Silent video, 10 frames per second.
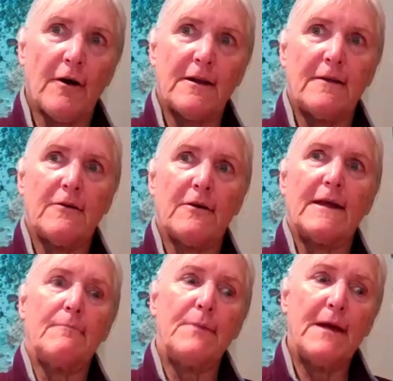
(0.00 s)
targeted and they're
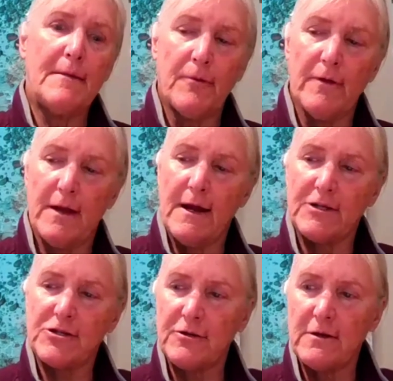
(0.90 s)
getting people that
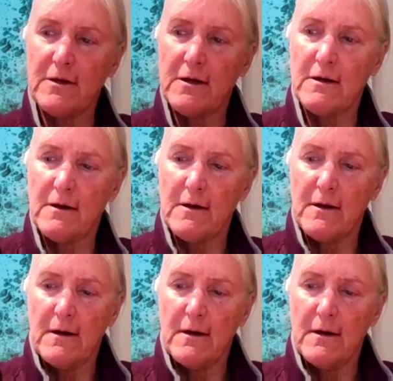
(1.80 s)
actually